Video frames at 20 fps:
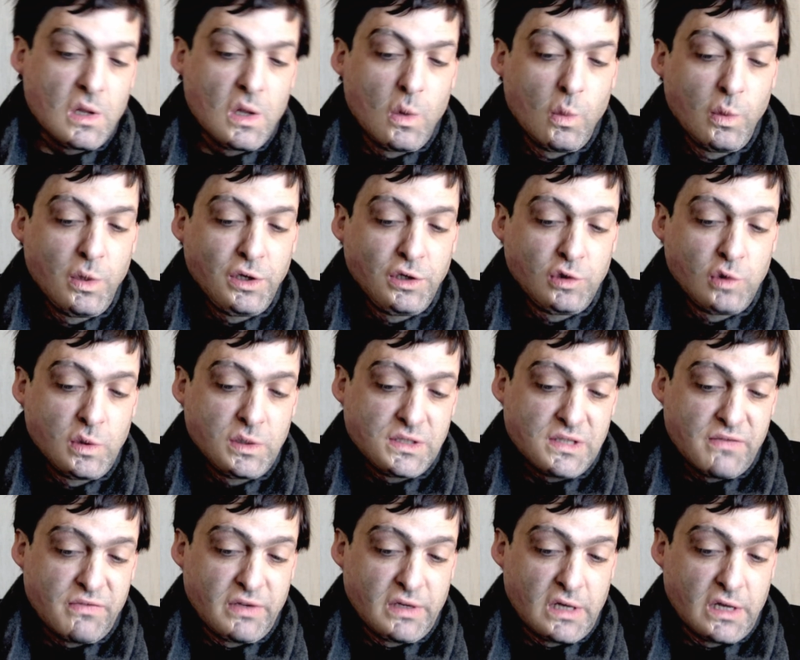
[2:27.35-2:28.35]
We're doing
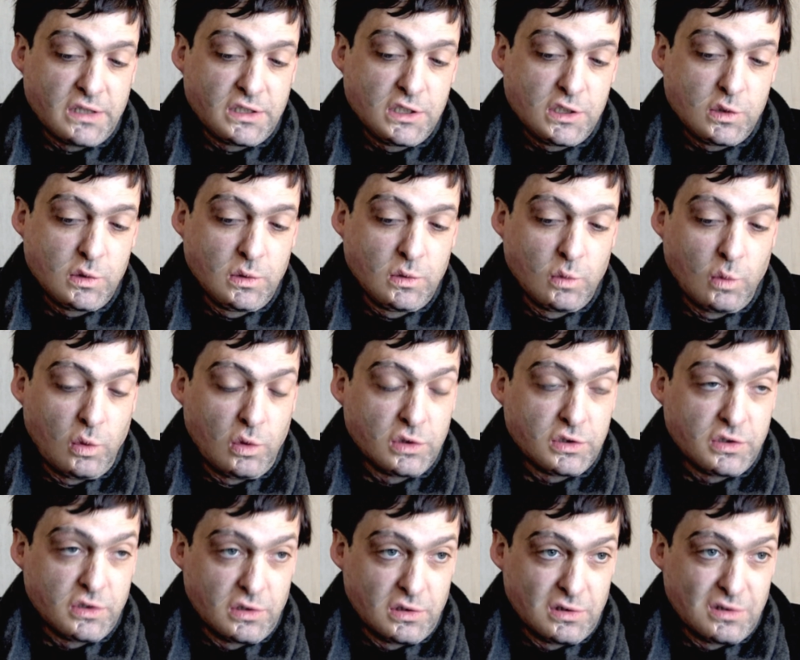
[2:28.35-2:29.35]
something like this with
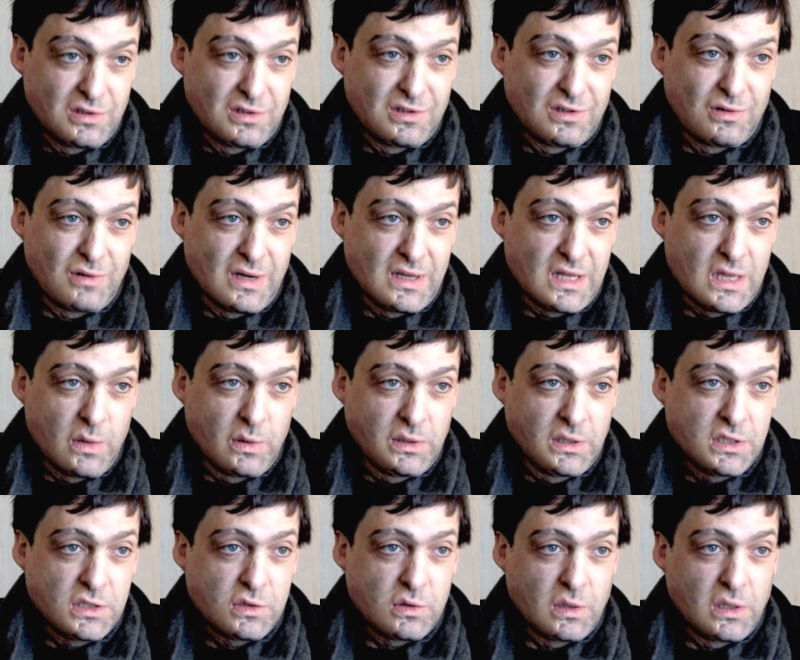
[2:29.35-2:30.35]
water right now in
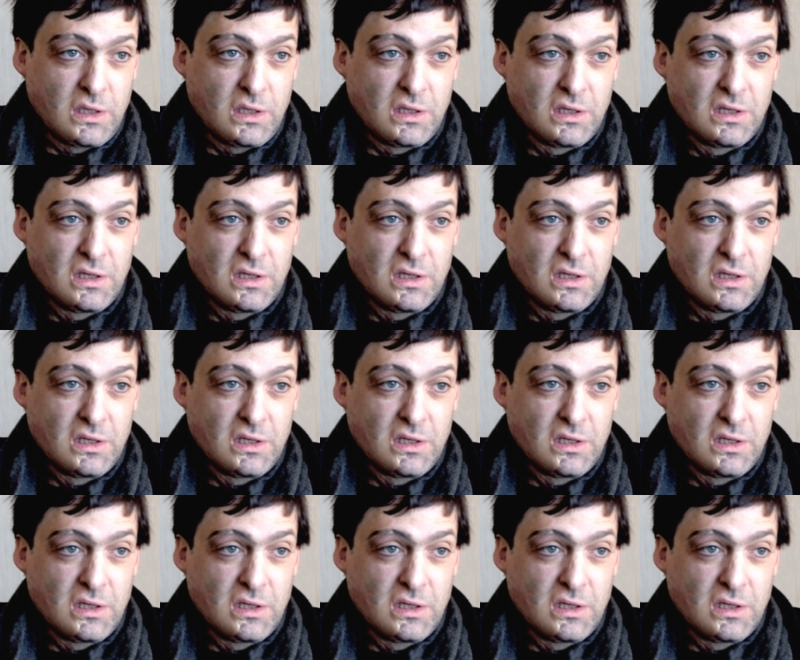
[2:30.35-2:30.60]
Israel.